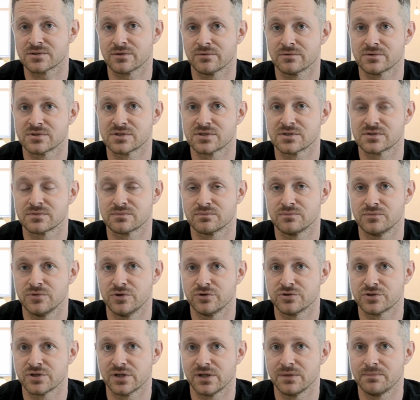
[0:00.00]
So it's
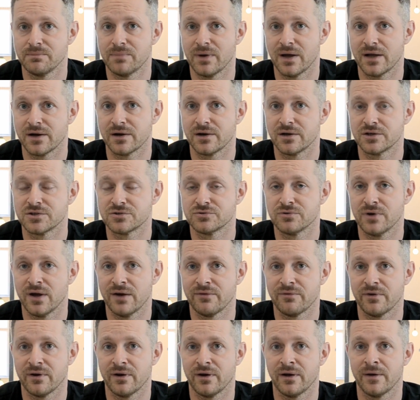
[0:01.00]
usually better to
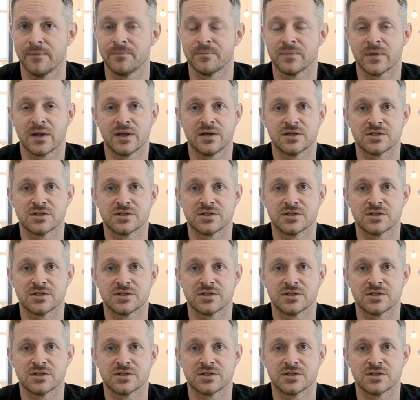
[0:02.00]
have a